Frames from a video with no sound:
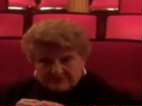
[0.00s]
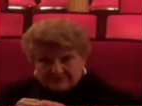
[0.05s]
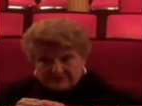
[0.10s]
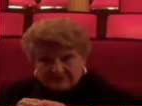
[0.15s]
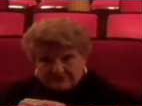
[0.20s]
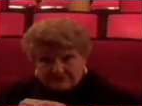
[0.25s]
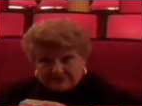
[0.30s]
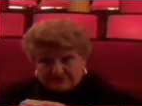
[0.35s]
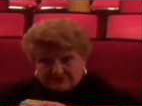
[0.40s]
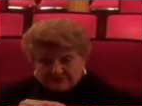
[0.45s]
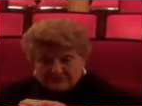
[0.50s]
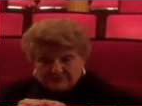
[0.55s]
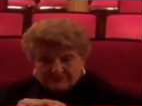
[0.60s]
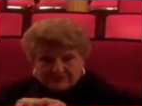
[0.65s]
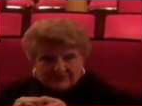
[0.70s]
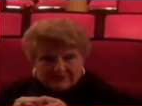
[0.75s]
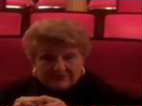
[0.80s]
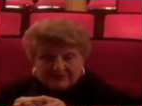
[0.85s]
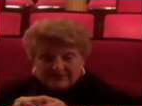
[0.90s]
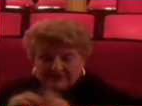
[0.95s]
their show
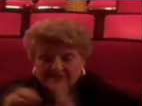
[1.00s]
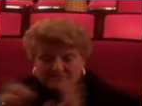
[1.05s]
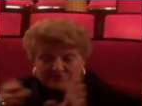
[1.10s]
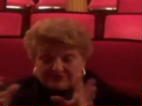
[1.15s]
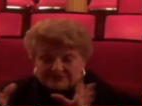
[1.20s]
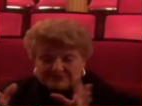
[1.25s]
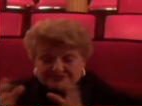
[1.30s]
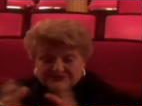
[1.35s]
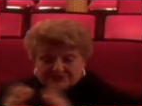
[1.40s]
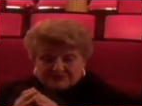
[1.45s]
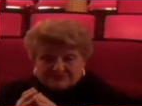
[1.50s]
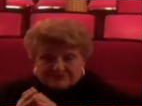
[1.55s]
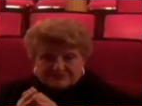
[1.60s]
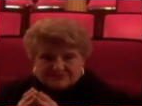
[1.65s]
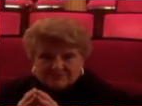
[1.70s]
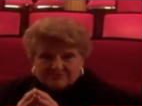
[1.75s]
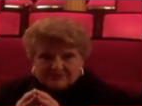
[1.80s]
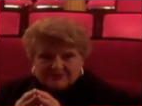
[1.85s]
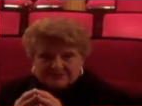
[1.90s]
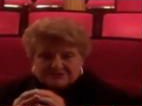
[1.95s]
on his show
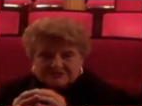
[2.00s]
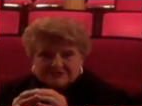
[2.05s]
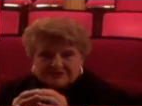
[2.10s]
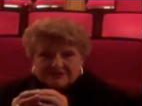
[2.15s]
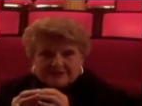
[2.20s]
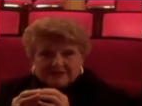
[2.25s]
so much.